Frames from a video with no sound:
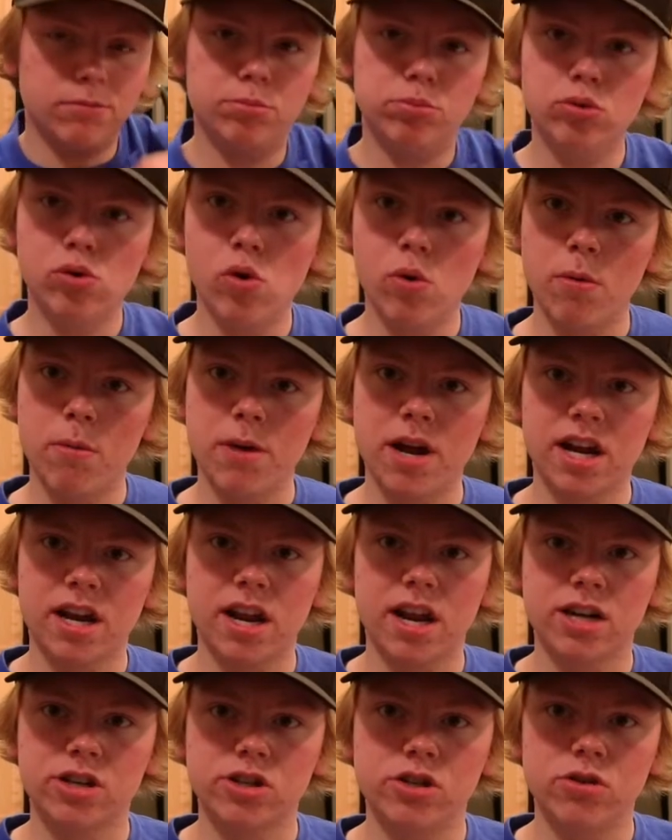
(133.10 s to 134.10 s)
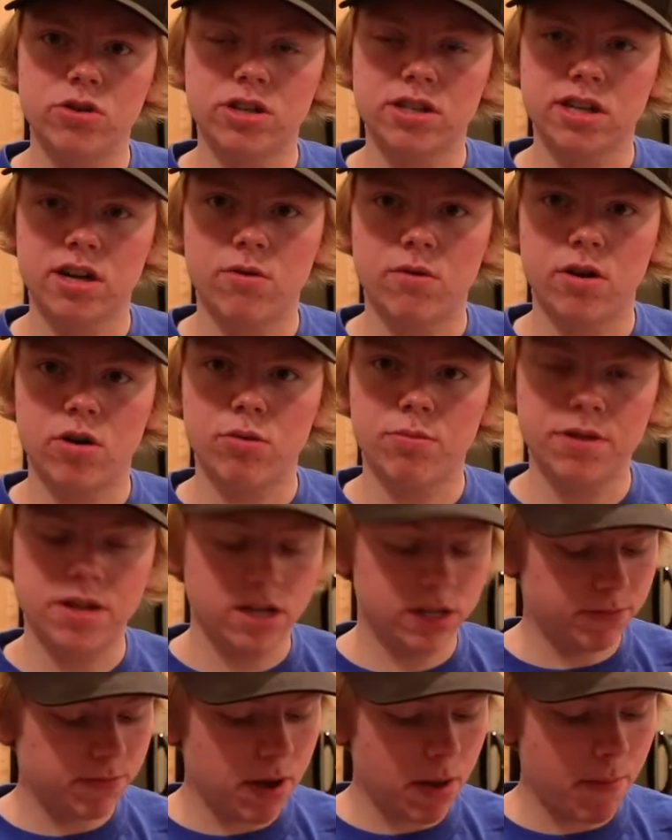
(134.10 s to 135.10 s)
boom, I'm not gonna actually do it because I don't wanna open
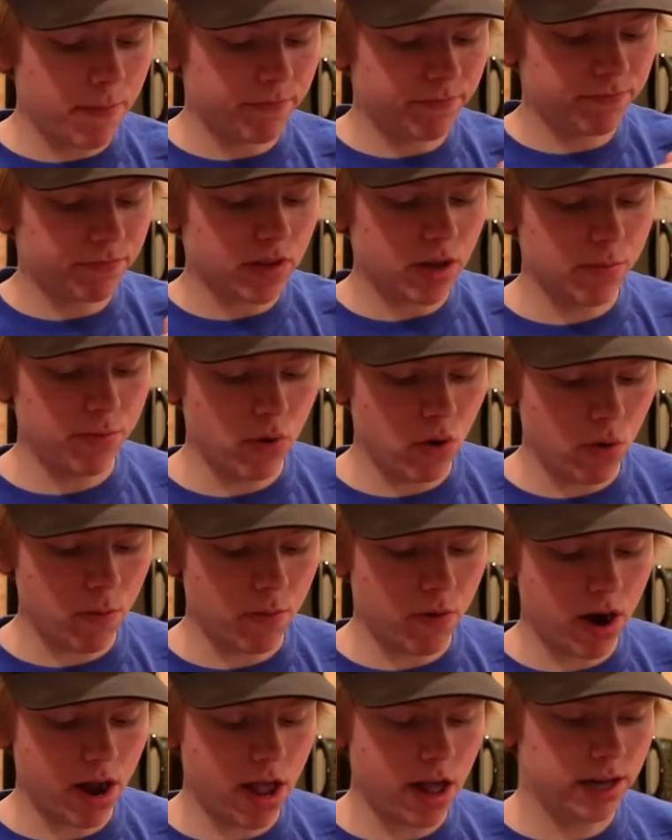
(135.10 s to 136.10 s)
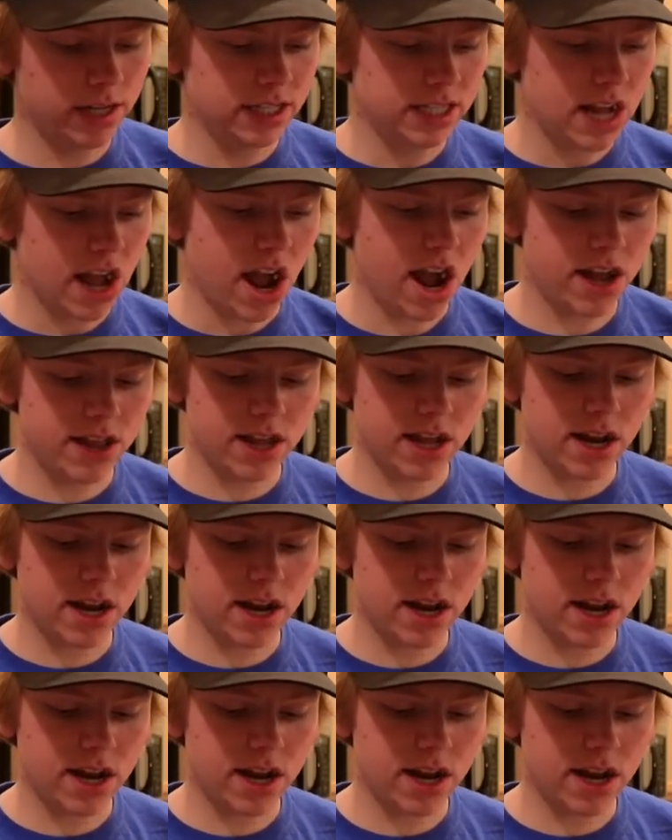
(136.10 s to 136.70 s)
these, but boom, right? And